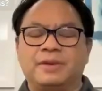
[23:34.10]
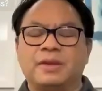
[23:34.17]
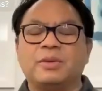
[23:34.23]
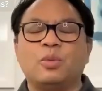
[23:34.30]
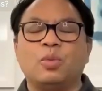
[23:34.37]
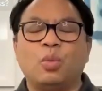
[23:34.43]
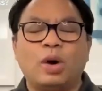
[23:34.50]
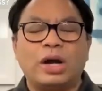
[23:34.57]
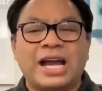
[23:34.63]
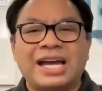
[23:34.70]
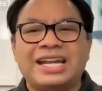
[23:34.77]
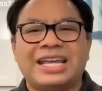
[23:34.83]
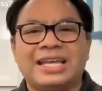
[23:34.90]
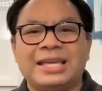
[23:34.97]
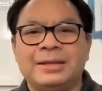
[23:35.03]
what kind
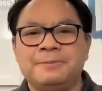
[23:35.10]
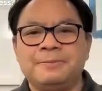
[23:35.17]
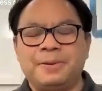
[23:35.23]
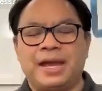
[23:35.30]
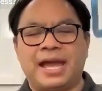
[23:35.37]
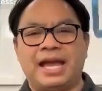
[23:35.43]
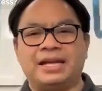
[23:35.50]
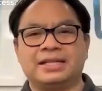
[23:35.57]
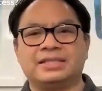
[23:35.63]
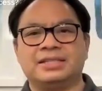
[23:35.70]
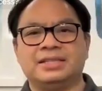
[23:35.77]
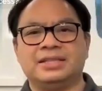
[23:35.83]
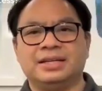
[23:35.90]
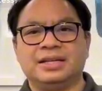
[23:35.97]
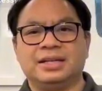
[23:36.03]
of impact
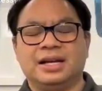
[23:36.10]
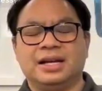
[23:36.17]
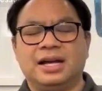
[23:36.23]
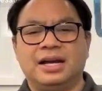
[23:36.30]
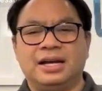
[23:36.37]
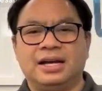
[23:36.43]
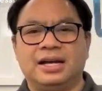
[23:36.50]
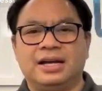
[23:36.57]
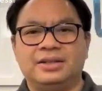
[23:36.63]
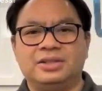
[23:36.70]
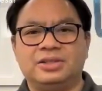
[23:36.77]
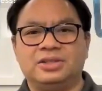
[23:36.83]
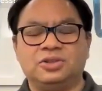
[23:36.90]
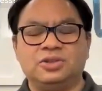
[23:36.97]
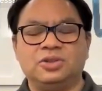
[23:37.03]

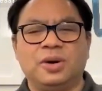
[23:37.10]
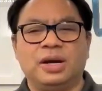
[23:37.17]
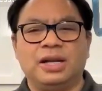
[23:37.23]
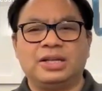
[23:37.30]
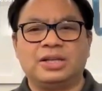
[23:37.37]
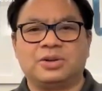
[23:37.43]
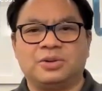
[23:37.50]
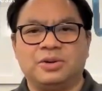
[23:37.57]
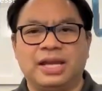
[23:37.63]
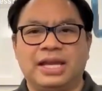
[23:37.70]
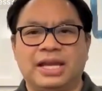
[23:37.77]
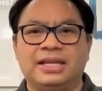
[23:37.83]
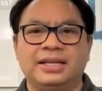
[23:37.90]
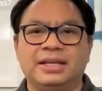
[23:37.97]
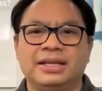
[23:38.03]
do you want to
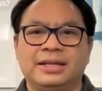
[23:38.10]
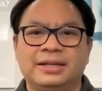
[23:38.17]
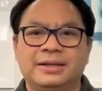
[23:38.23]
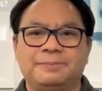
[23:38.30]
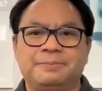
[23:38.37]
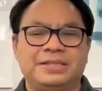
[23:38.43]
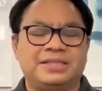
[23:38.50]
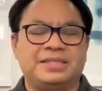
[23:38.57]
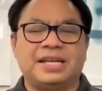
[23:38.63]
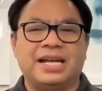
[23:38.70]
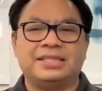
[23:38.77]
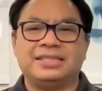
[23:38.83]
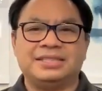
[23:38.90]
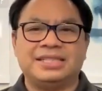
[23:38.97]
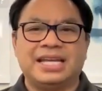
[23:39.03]
create
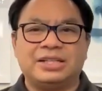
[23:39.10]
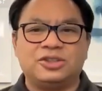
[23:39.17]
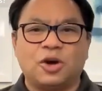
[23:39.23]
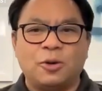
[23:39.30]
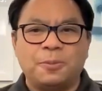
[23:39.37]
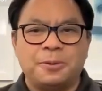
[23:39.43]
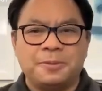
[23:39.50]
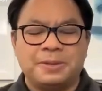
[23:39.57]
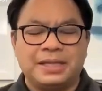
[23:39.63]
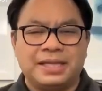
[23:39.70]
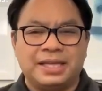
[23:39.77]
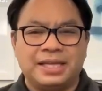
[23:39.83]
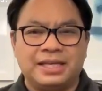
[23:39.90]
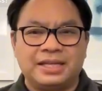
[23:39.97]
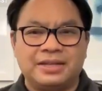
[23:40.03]
besides that dopamine
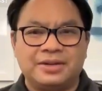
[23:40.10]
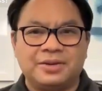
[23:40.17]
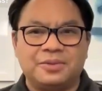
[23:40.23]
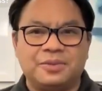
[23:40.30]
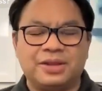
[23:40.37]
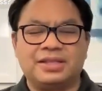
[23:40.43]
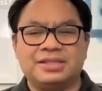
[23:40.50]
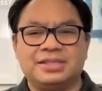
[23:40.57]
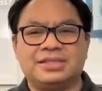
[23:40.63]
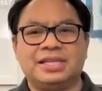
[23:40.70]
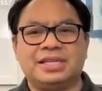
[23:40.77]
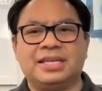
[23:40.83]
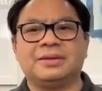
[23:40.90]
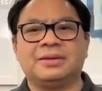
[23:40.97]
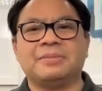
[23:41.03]
hit with this
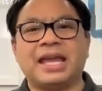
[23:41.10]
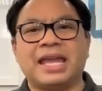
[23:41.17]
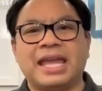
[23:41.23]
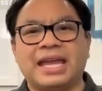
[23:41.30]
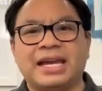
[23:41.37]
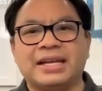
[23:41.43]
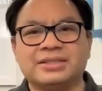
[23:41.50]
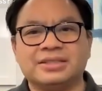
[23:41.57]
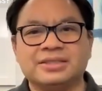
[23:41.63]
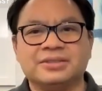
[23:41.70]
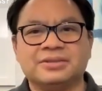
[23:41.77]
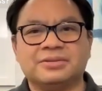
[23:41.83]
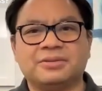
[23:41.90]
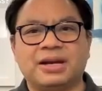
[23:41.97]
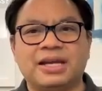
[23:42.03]
thing in my hand,
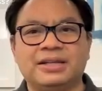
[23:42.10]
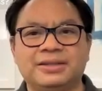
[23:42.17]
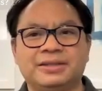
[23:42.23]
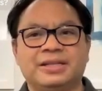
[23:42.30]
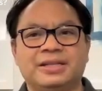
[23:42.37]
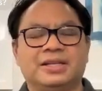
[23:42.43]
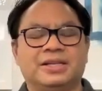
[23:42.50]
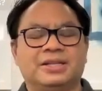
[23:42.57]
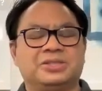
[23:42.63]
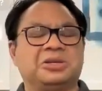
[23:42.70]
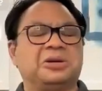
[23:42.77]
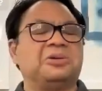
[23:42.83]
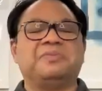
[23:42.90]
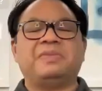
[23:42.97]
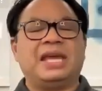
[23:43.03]
right?
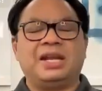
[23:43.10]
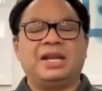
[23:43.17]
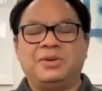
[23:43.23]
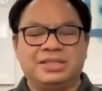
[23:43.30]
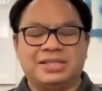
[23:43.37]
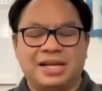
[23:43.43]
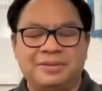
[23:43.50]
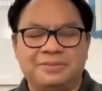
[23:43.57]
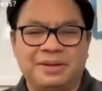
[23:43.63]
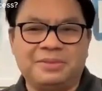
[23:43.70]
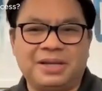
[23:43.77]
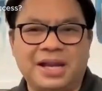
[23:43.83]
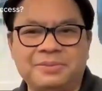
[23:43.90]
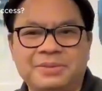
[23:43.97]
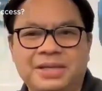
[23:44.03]
So, anyways,
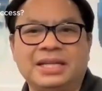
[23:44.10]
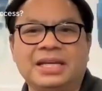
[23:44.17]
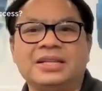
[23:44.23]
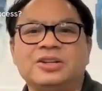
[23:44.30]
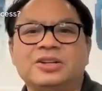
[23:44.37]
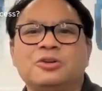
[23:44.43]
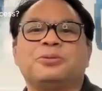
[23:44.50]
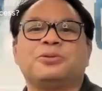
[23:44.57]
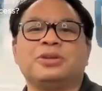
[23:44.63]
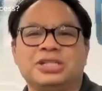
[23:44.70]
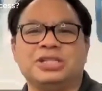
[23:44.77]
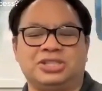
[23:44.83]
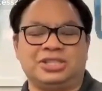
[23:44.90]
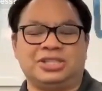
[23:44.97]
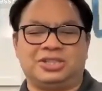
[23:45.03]
I'm getting a little
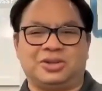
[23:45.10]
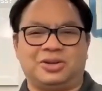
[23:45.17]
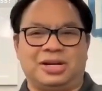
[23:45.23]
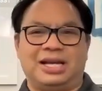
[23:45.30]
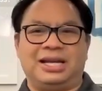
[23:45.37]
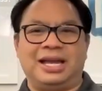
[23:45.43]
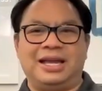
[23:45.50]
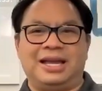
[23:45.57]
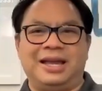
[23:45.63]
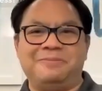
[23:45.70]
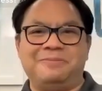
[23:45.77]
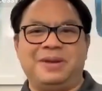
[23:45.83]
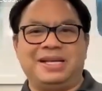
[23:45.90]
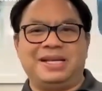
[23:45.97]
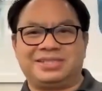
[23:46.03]
preachy, so I
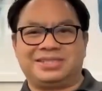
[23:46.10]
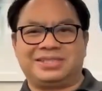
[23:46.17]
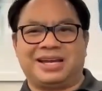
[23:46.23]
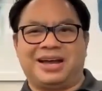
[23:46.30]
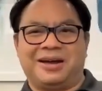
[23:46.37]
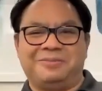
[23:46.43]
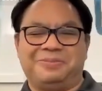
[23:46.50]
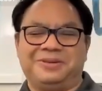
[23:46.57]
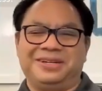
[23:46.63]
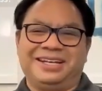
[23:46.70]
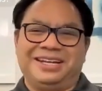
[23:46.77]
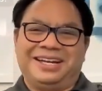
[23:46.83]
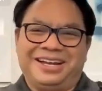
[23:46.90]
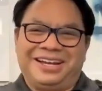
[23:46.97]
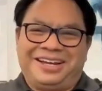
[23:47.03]
best stop
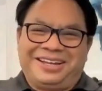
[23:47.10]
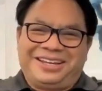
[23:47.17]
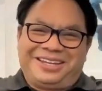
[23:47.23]
here.